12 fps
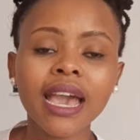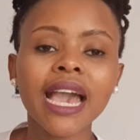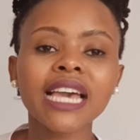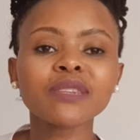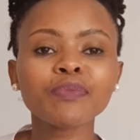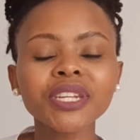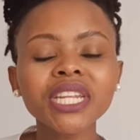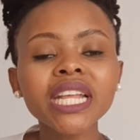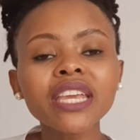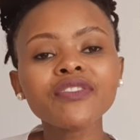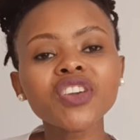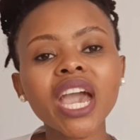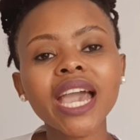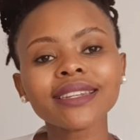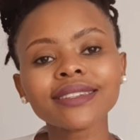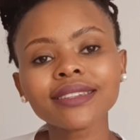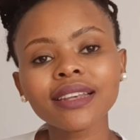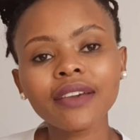especially if you're
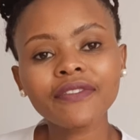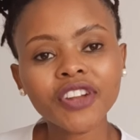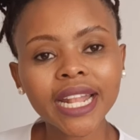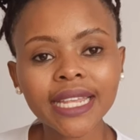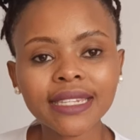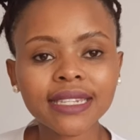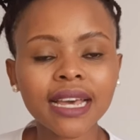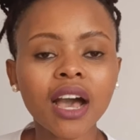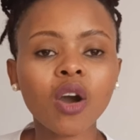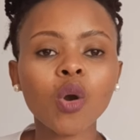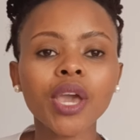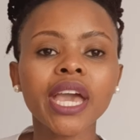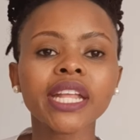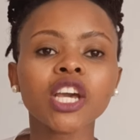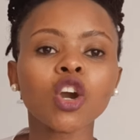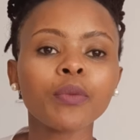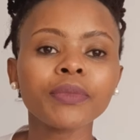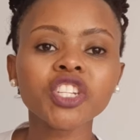a freelancer or a
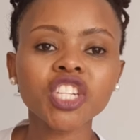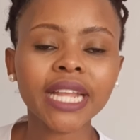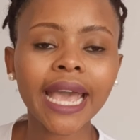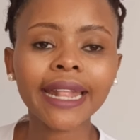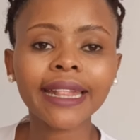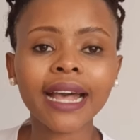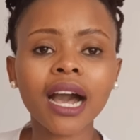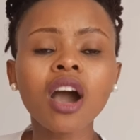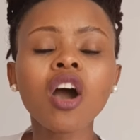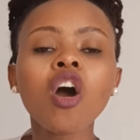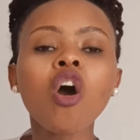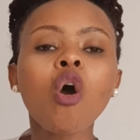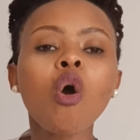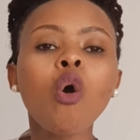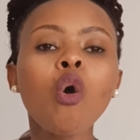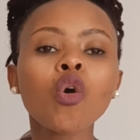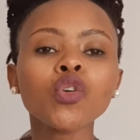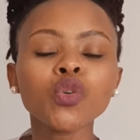commission earner
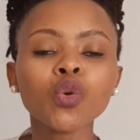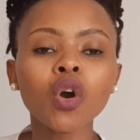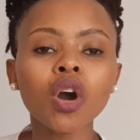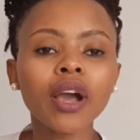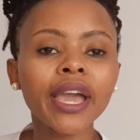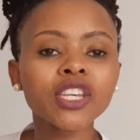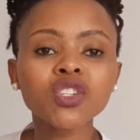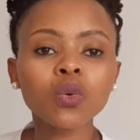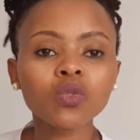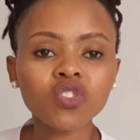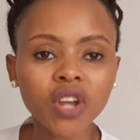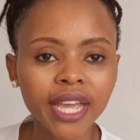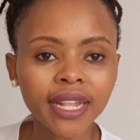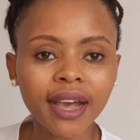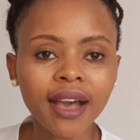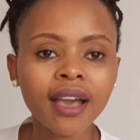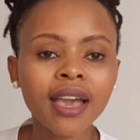or you are a sole trader,